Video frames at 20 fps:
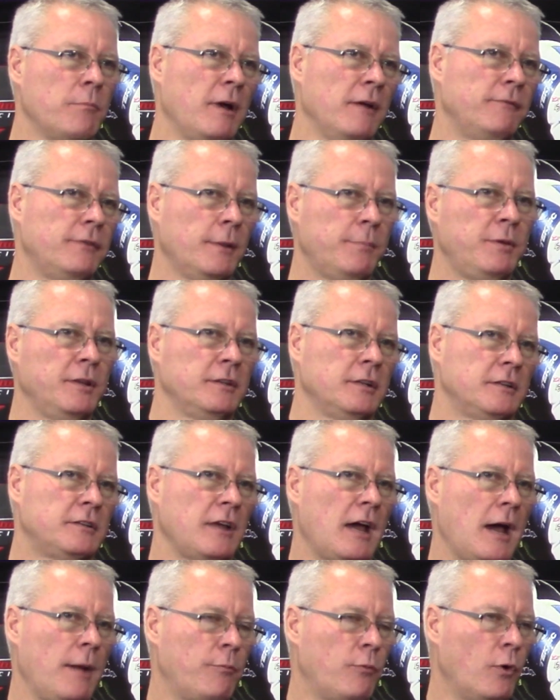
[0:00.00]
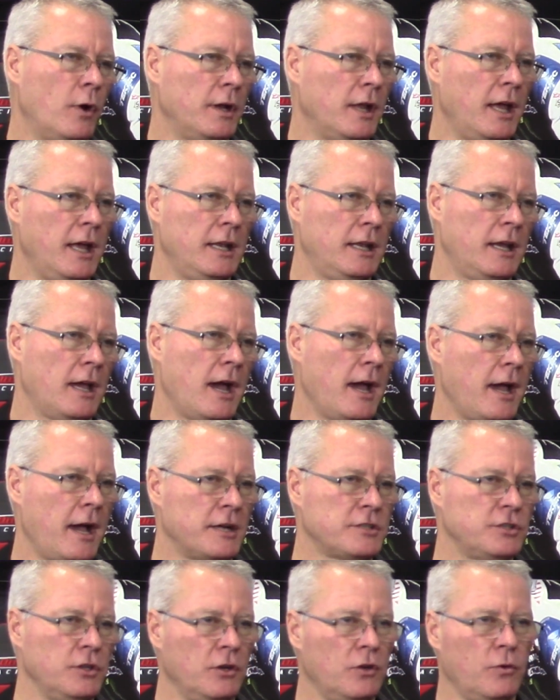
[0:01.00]
By flipping the top 180, I
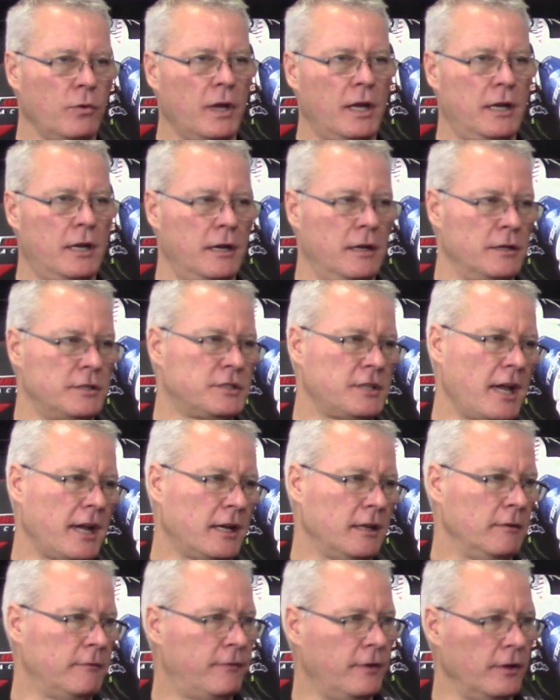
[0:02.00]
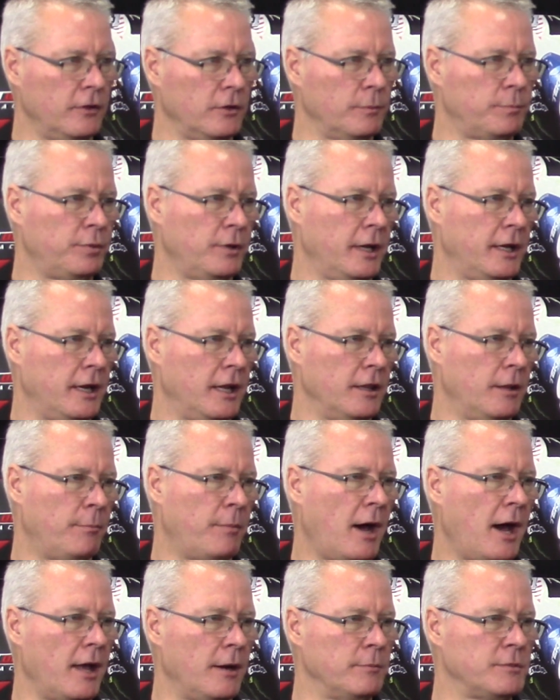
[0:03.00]
actually created a second filler plate on the
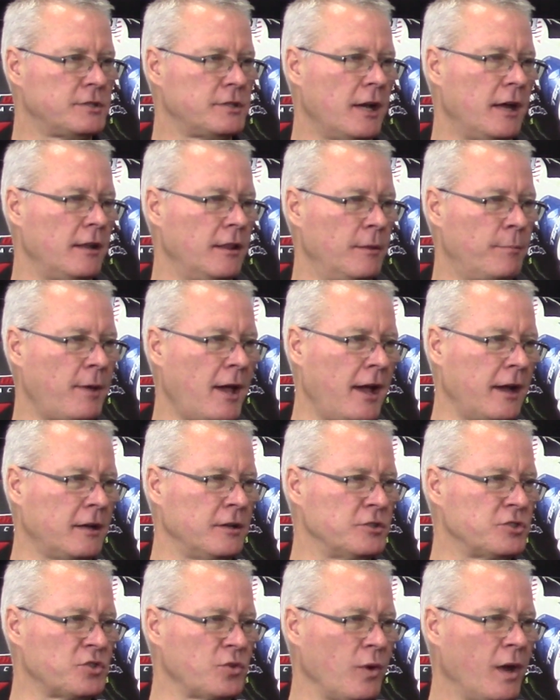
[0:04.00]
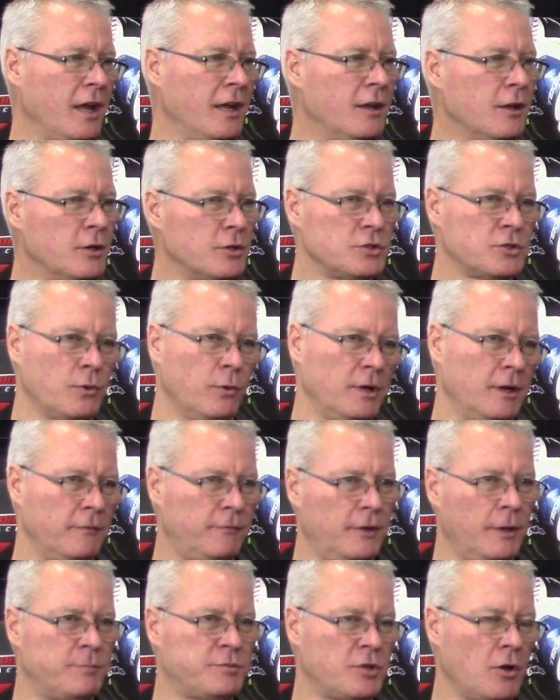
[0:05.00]
bottom side of the package tray. So when it
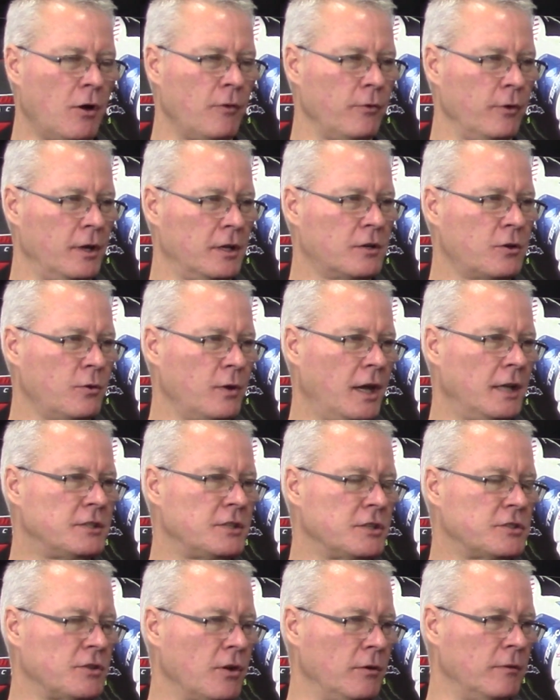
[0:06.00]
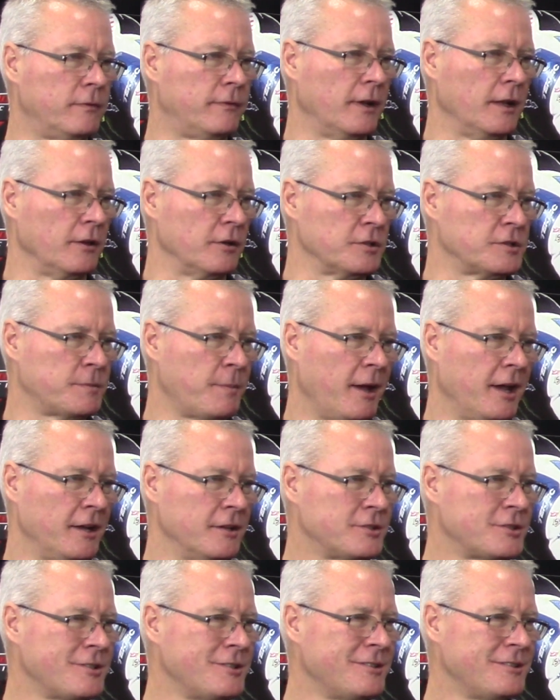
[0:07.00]
flips over, it creates its own filler space.